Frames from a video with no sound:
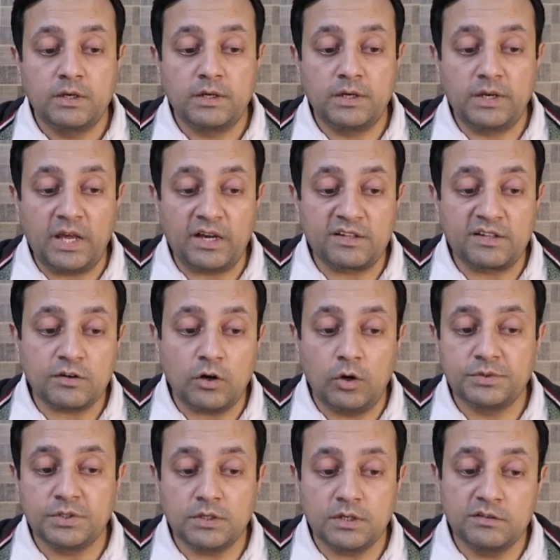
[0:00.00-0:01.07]
Next
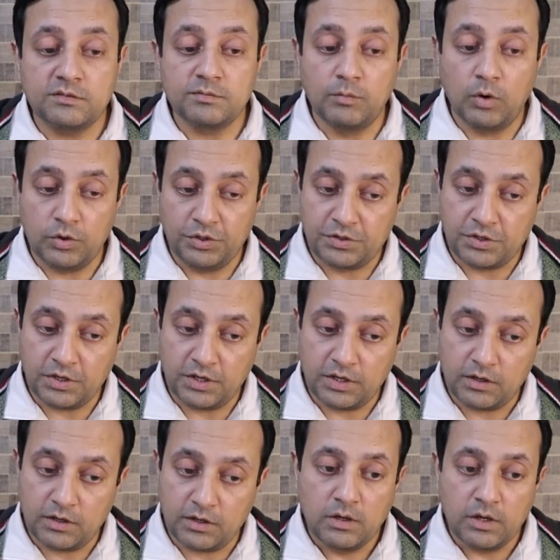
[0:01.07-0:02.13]
option is
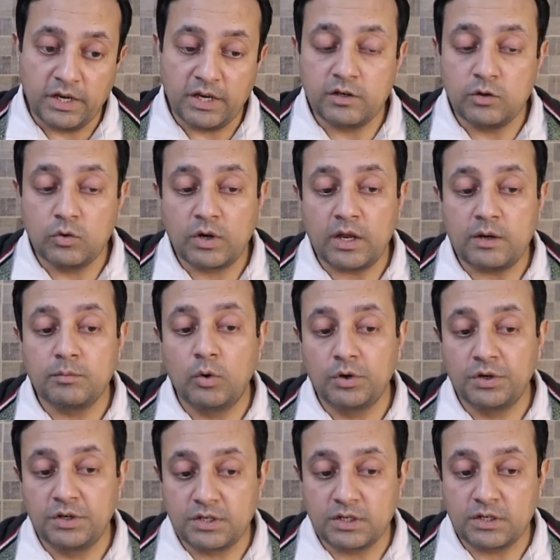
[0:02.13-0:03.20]
monitoring. Here you can
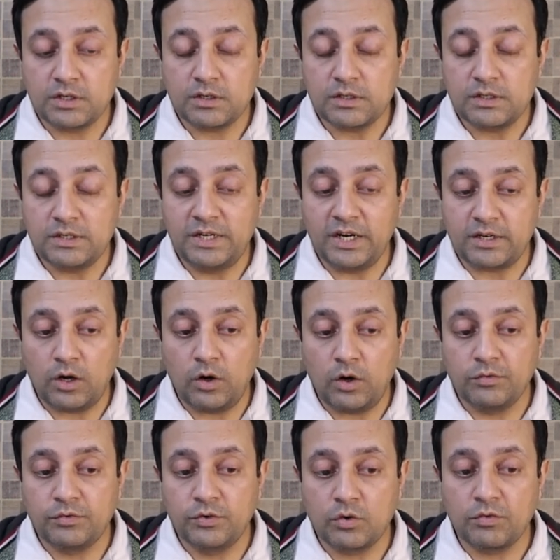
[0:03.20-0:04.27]
monitor data
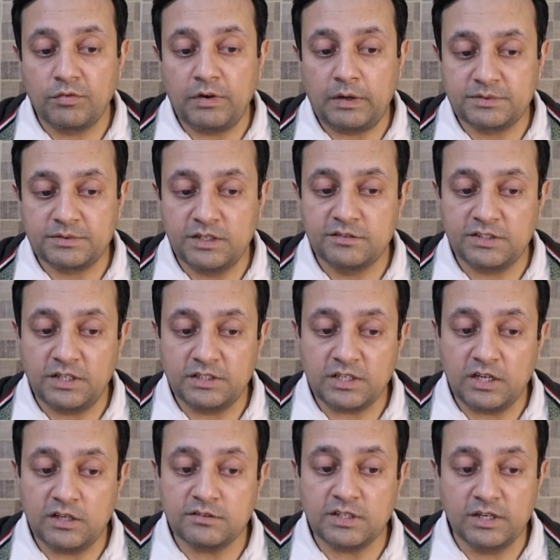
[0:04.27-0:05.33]
of your website such
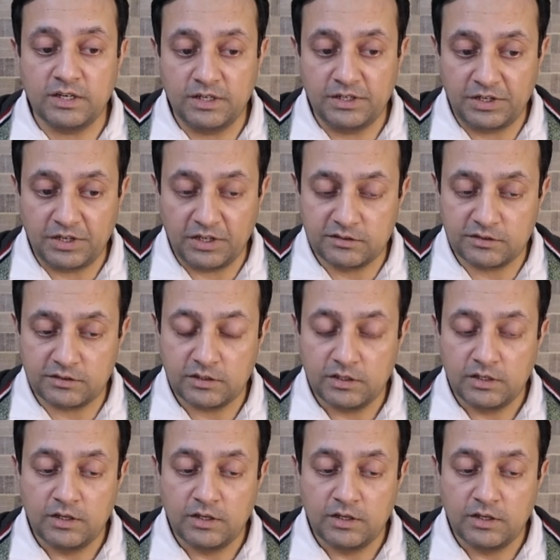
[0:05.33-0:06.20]
as analytics.